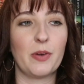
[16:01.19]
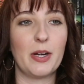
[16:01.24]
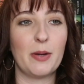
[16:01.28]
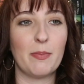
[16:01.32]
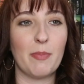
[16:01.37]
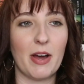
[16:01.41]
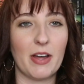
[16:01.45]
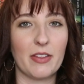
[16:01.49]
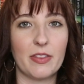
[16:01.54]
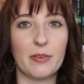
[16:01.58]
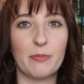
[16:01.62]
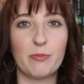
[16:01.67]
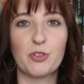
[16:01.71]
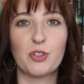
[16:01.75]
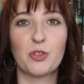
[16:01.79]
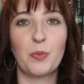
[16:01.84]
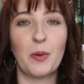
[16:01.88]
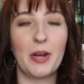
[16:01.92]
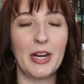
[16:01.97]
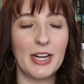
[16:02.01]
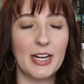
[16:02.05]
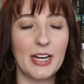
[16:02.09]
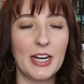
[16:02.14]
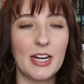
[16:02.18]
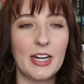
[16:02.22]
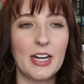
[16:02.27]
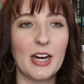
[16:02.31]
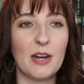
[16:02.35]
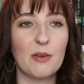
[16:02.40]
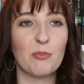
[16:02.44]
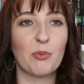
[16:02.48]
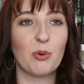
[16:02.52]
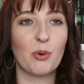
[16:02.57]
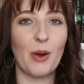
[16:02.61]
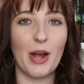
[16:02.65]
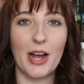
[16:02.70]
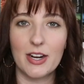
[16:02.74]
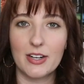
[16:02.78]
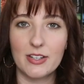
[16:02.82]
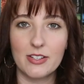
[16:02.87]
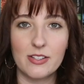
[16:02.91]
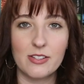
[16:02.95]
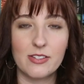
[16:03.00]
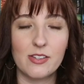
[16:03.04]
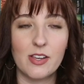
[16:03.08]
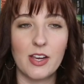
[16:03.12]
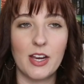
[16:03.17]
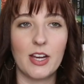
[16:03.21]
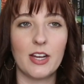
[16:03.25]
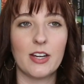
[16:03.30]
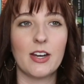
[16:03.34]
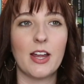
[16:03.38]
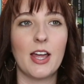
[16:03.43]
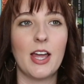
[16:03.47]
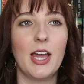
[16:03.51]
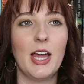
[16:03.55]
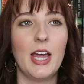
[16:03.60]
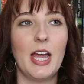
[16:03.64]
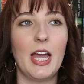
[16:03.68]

read about them training and practicing